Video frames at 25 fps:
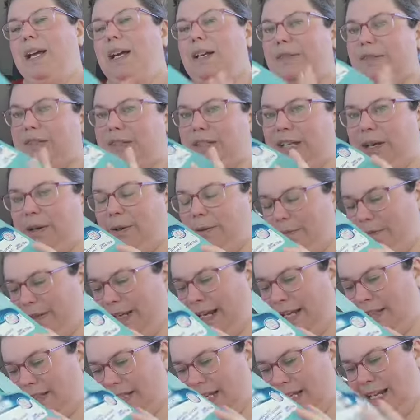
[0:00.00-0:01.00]
So
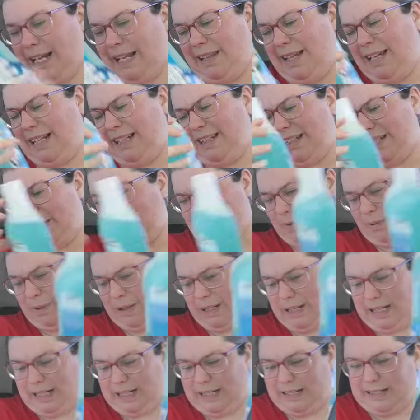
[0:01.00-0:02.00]
yes, and I think this
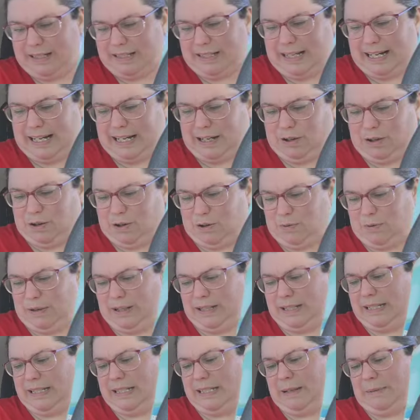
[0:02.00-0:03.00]
was like three
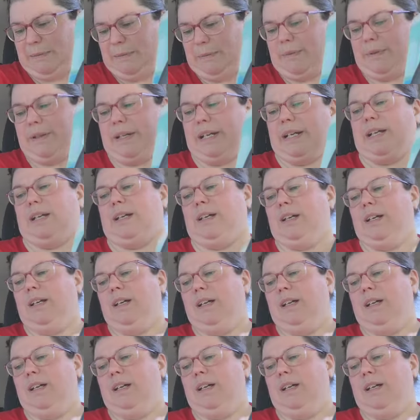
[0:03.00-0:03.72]
something.